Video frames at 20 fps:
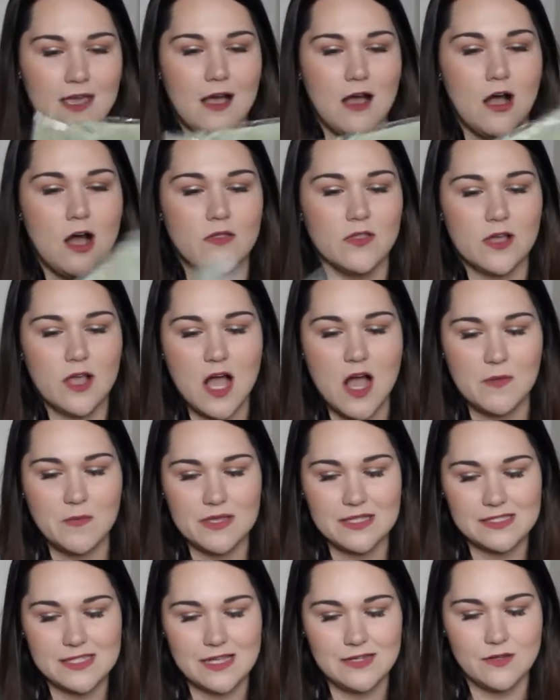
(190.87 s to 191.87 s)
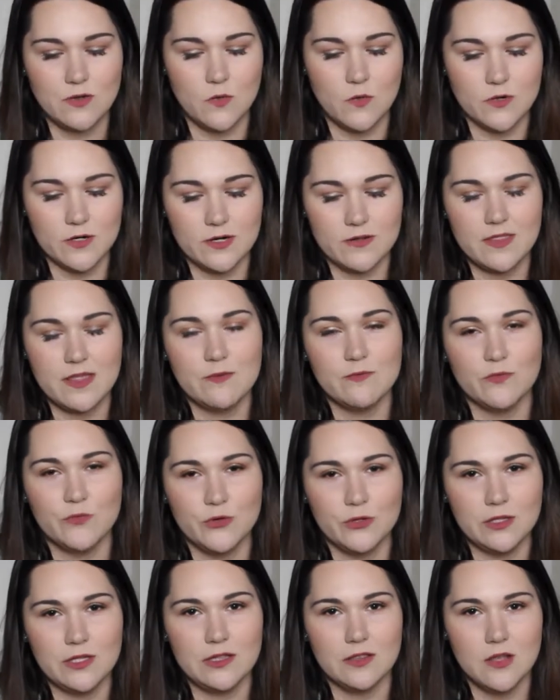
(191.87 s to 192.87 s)
All the comments said to order them
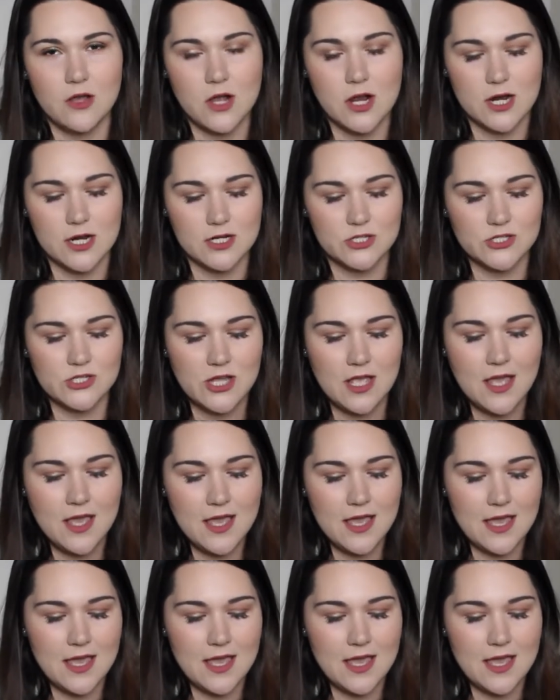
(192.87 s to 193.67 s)
really large.